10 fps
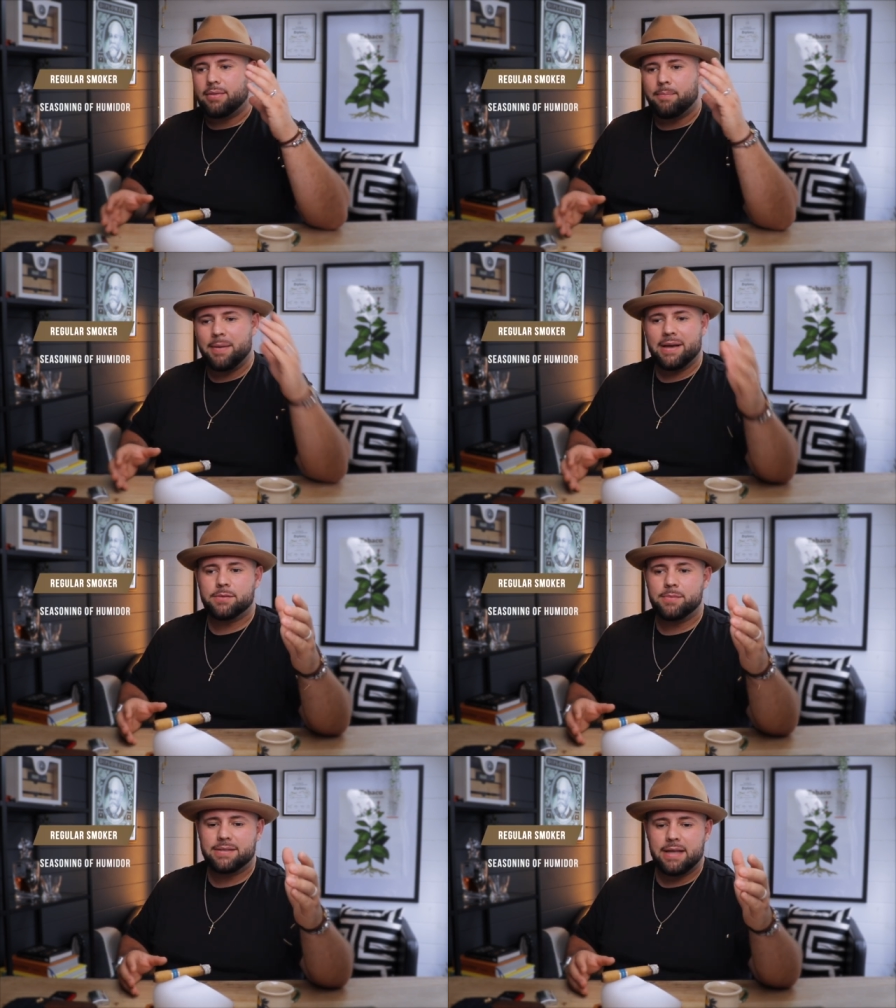the
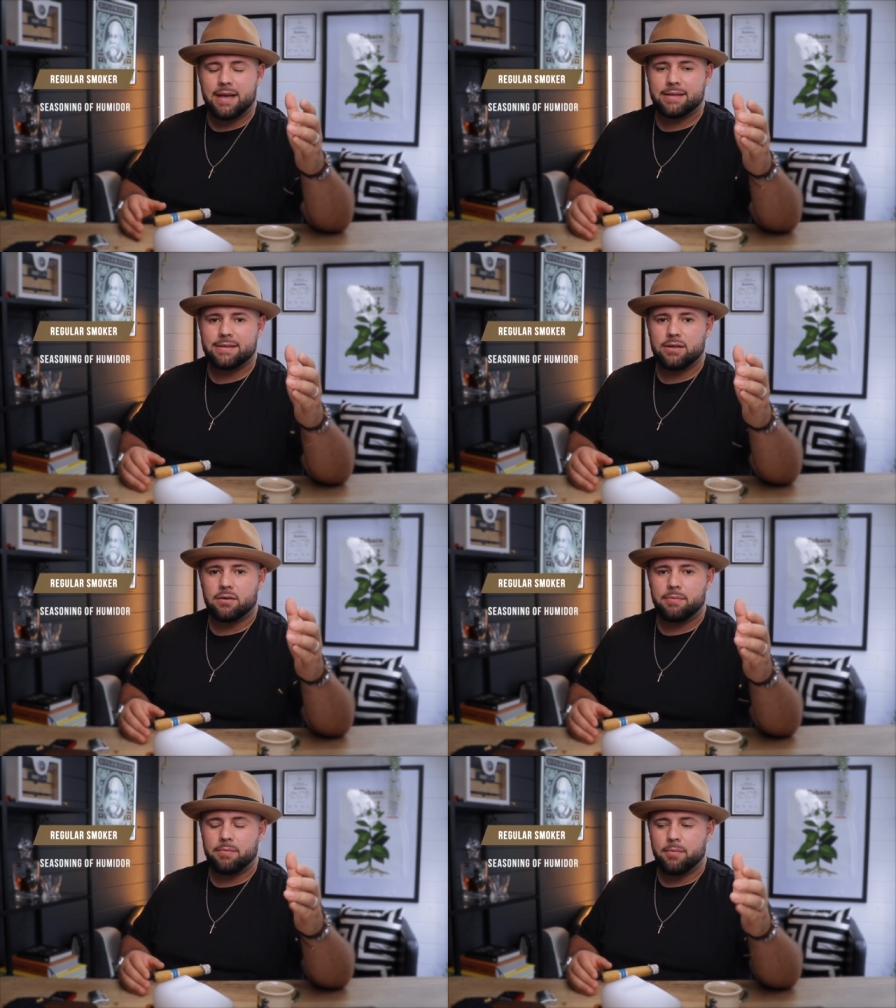biggest mistake I see a lot
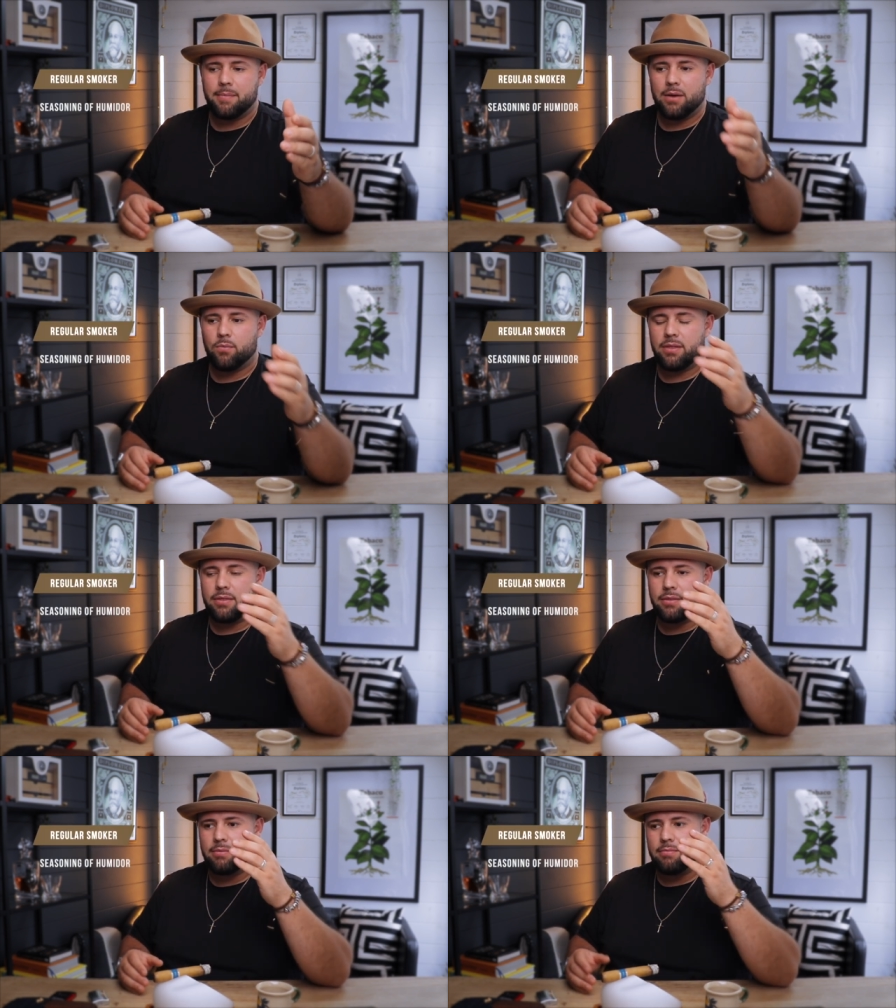of people make with
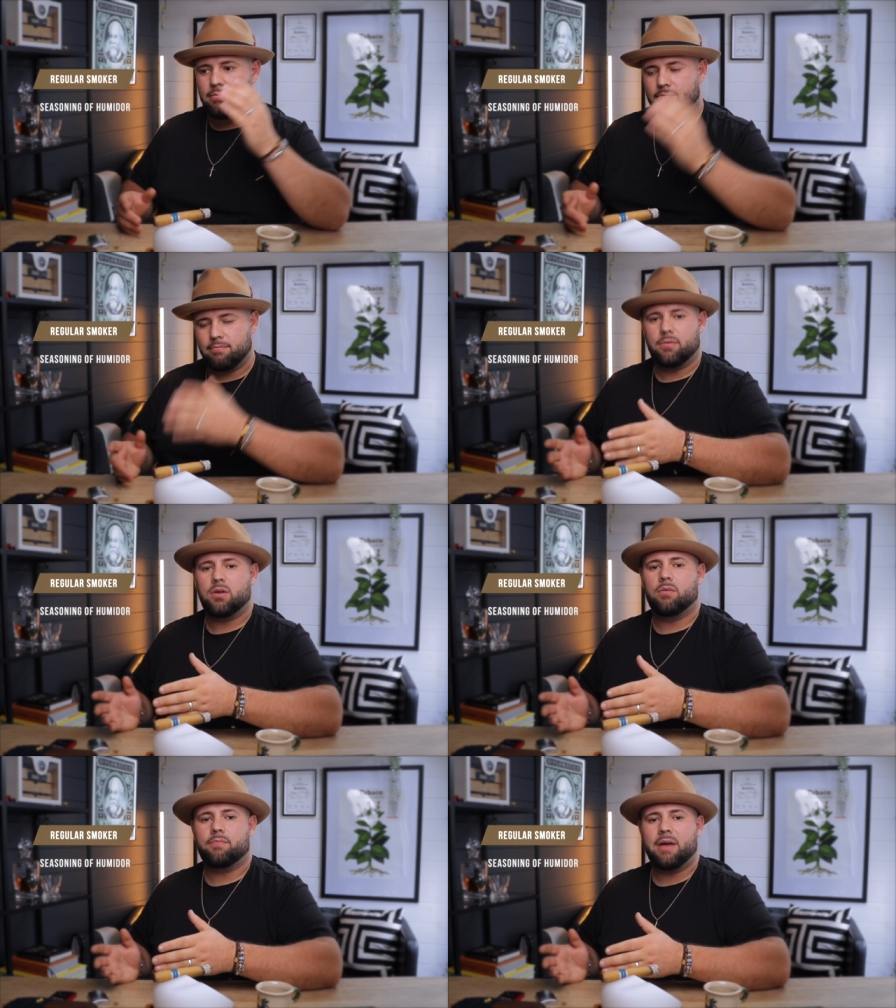
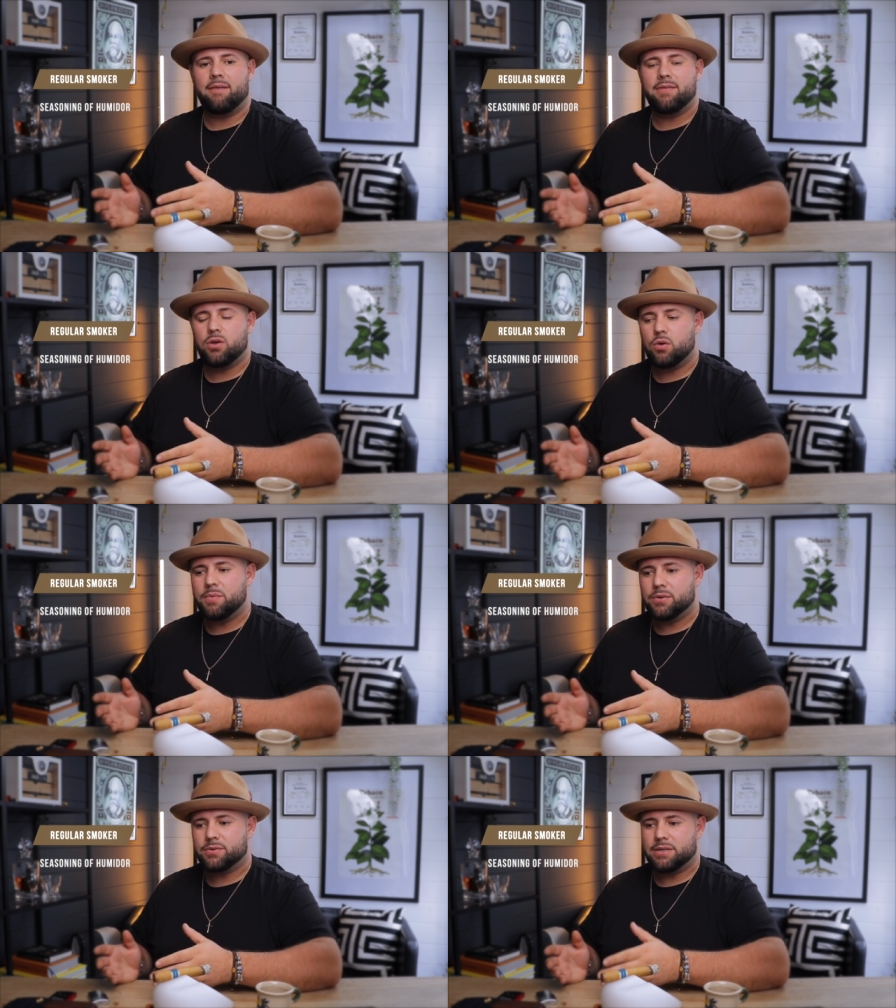you know having
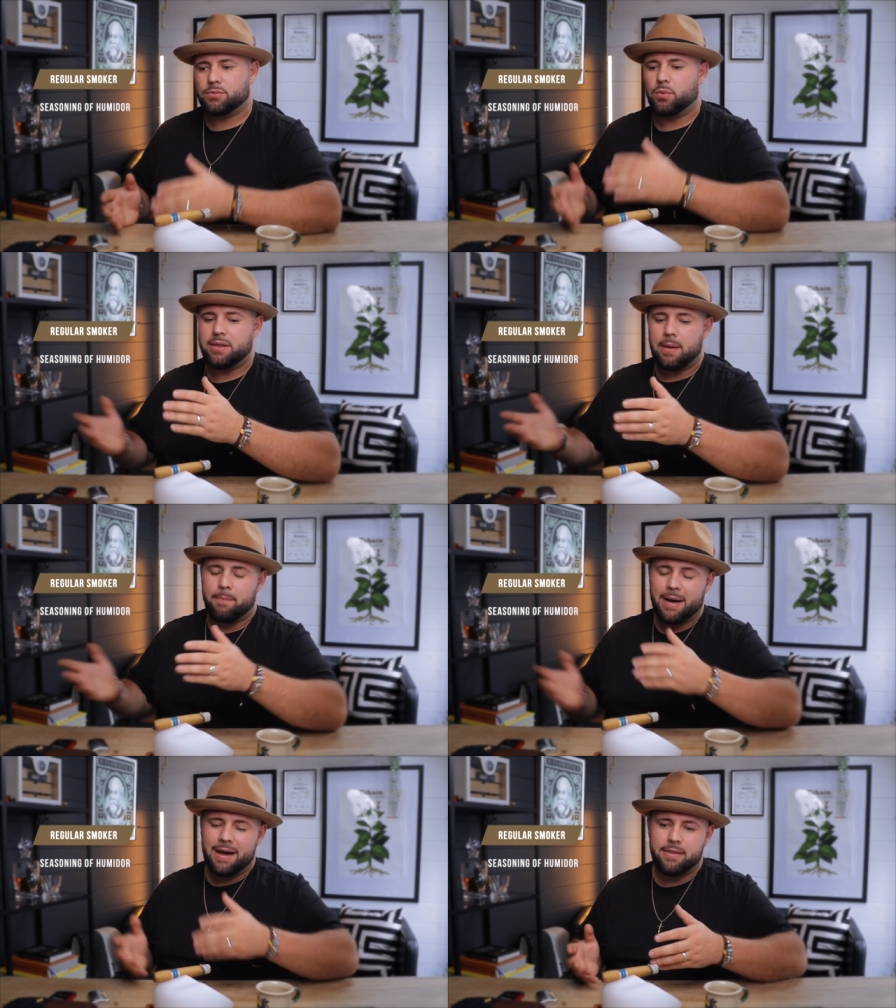humidors is when they
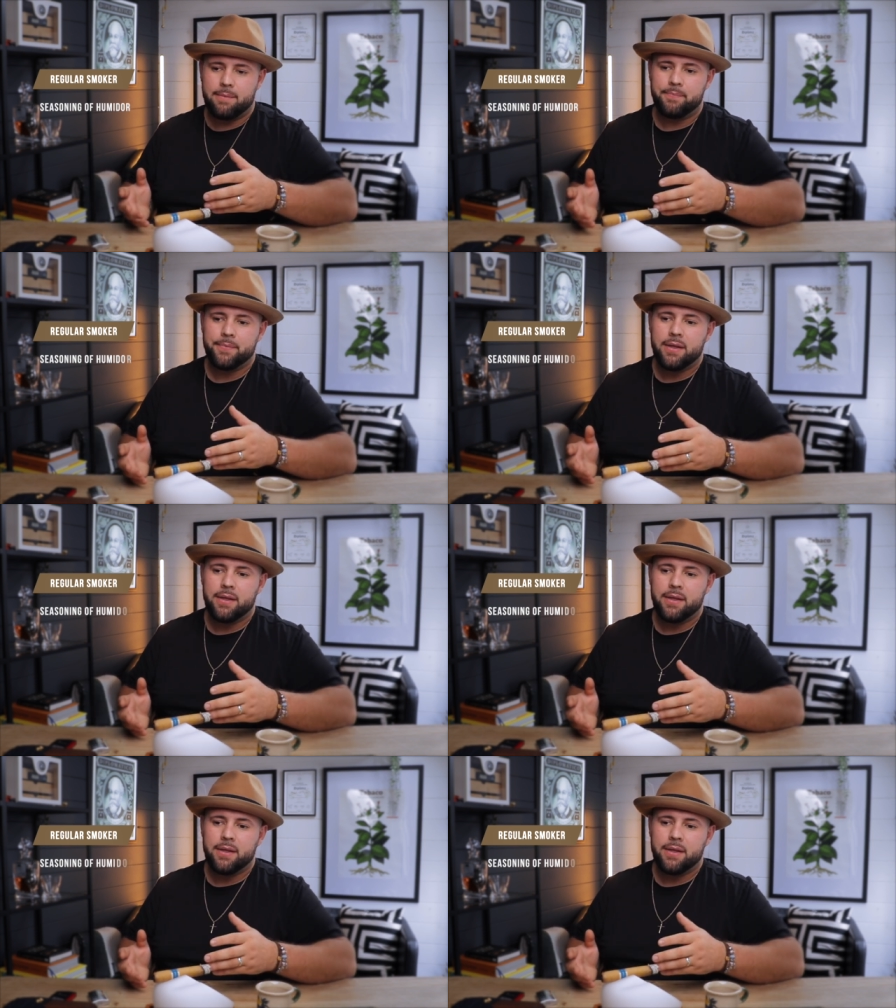buy them